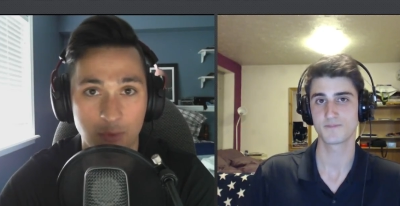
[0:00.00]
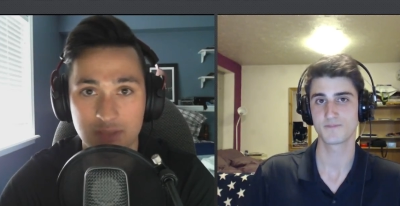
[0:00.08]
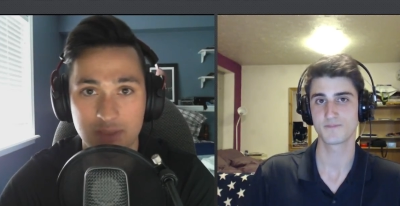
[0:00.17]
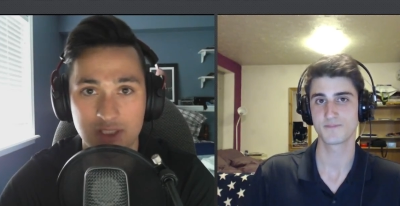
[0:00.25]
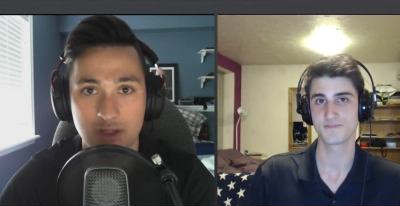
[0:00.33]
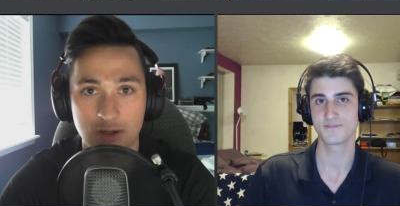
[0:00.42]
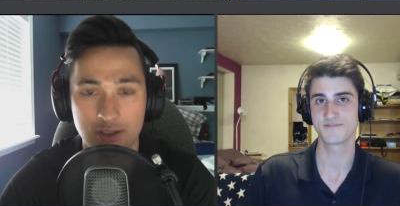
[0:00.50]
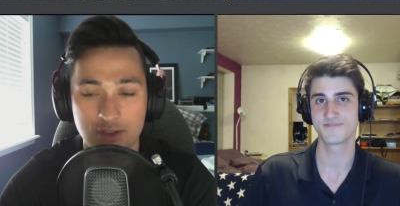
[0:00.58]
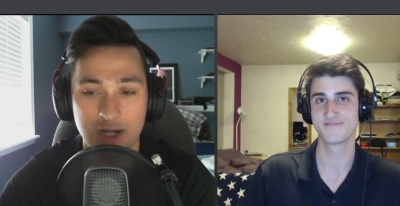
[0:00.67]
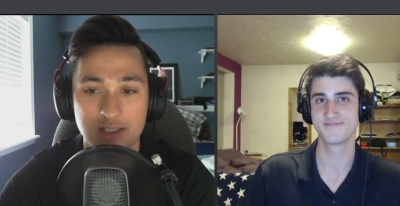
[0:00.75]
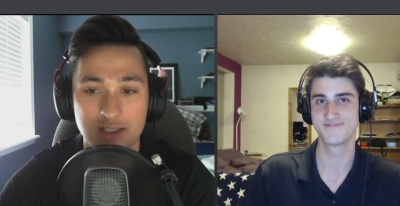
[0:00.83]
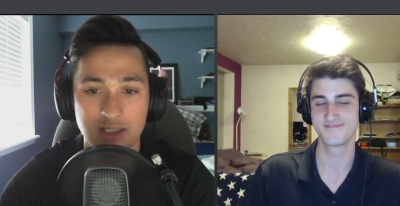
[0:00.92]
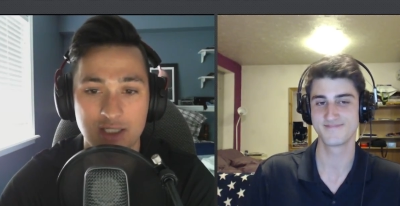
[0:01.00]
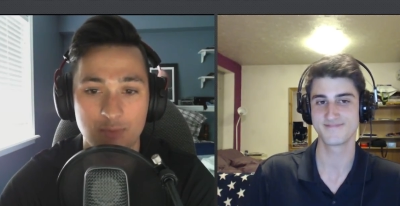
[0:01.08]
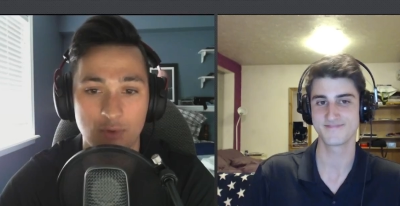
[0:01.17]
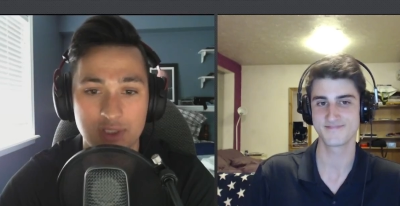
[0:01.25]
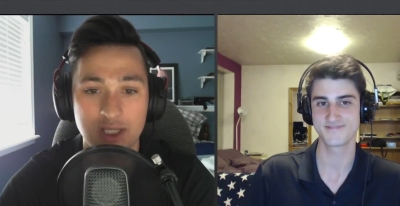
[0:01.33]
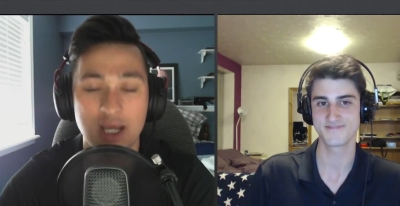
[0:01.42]
Speaker 1: the best contracts in
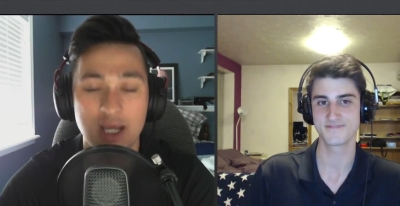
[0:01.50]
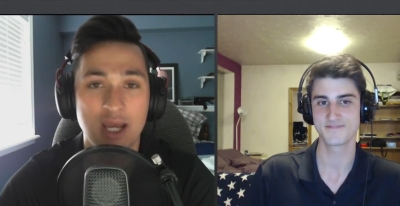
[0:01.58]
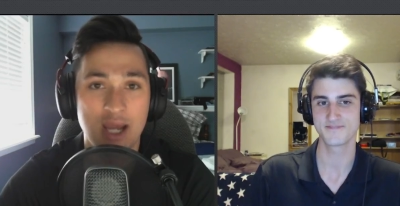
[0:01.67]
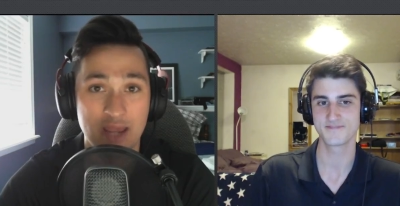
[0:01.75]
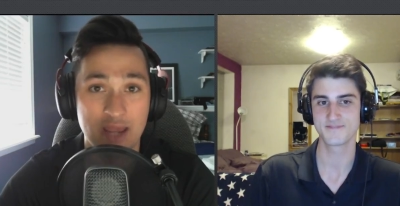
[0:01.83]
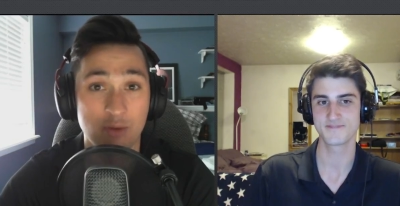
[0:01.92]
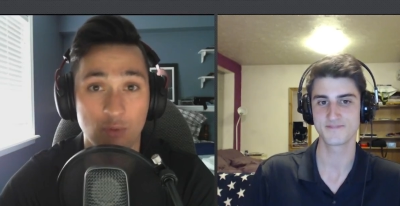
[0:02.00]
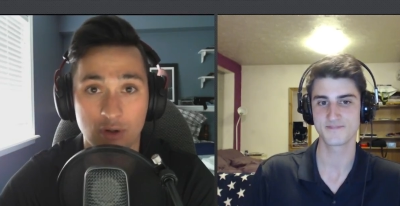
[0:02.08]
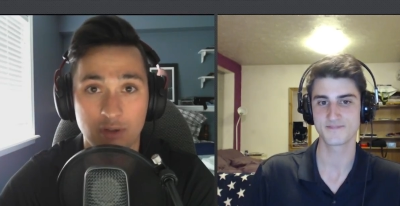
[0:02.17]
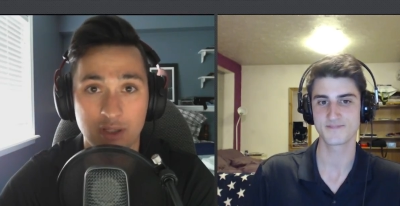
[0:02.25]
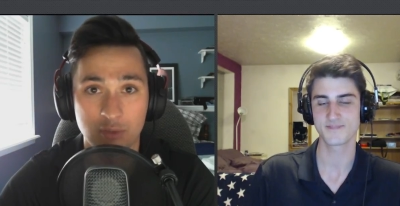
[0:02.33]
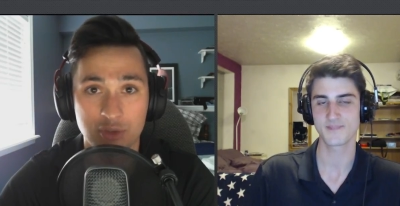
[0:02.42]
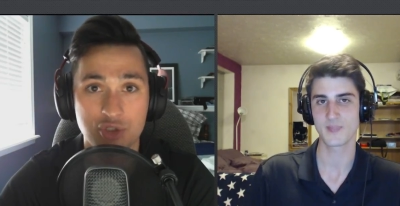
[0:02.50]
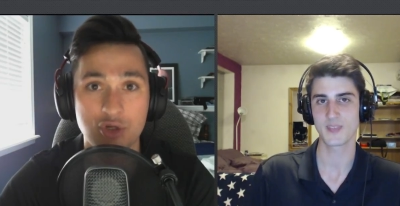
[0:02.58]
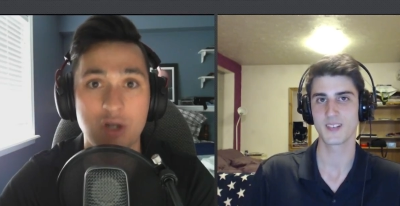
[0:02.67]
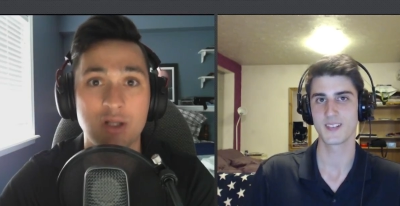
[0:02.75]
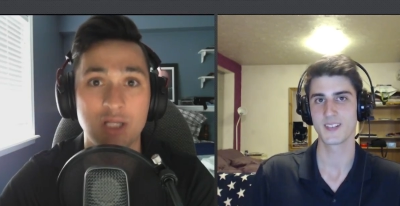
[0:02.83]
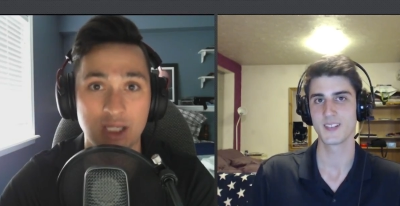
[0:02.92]
esports, and they were they were
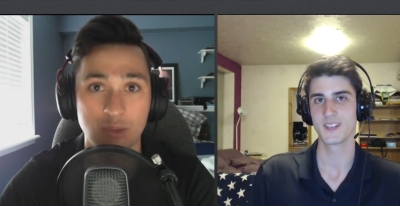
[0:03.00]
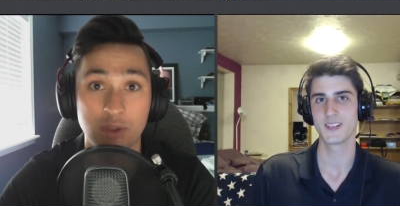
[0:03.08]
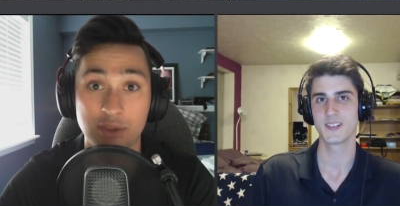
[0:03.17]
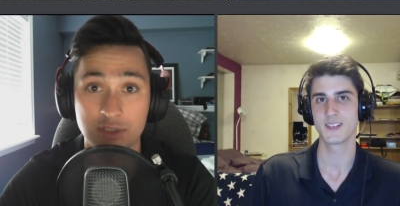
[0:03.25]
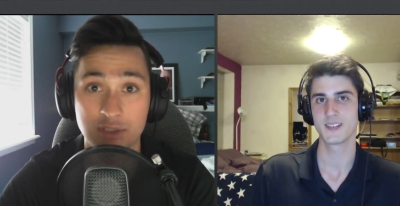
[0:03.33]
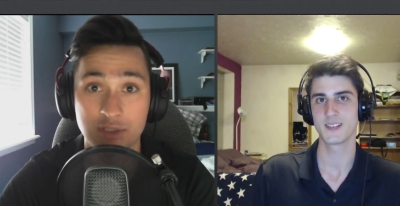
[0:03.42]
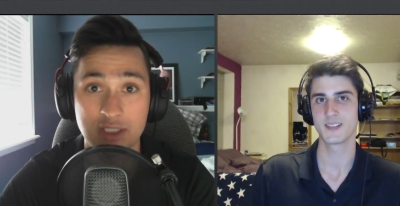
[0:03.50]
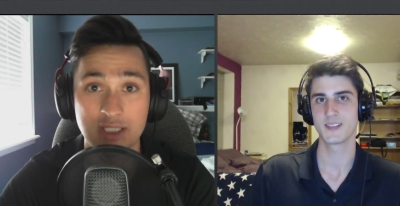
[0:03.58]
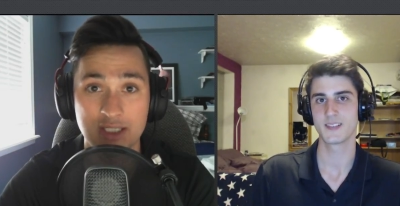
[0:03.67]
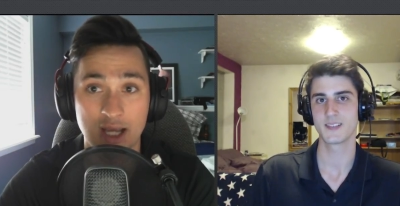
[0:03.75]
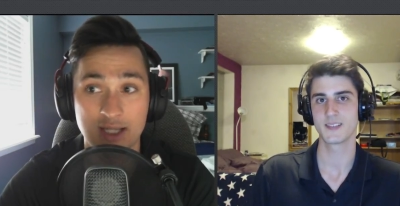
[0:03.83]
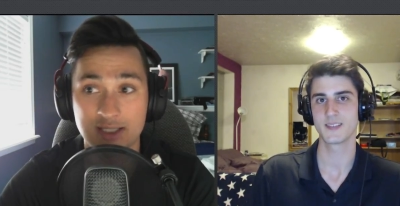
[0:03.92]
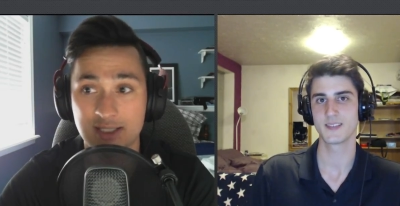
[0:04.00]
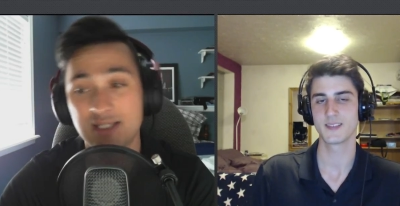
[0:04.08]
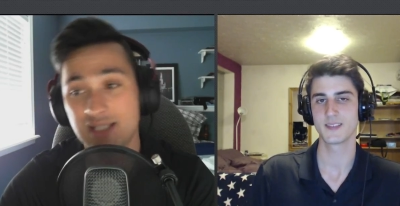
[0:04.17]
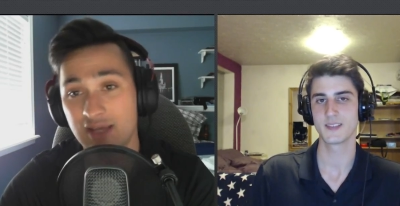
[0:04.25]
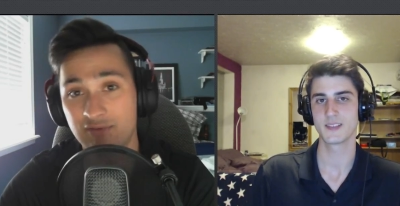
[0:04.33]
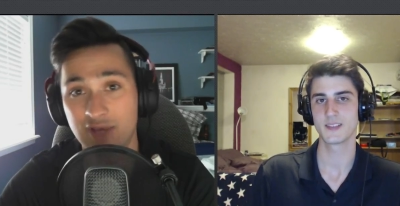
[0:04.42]
struggling with their TV side.
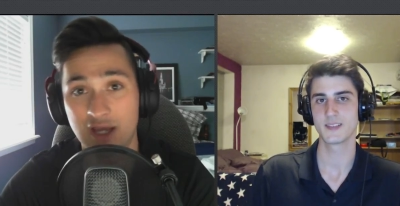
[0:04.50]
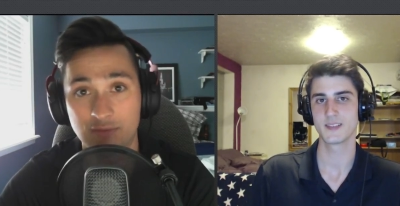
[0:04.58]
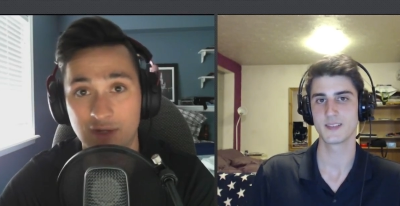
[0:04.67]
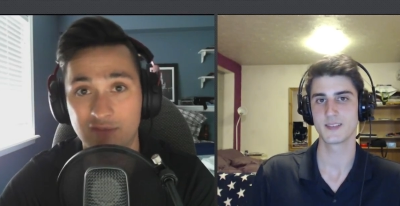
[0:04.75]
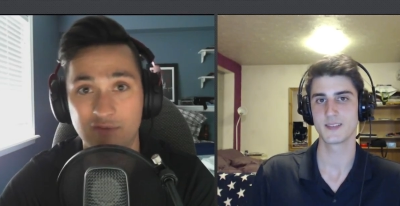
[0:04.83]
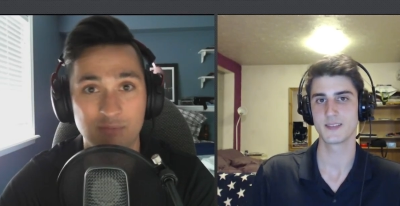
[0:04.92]
Since they've gotten rid of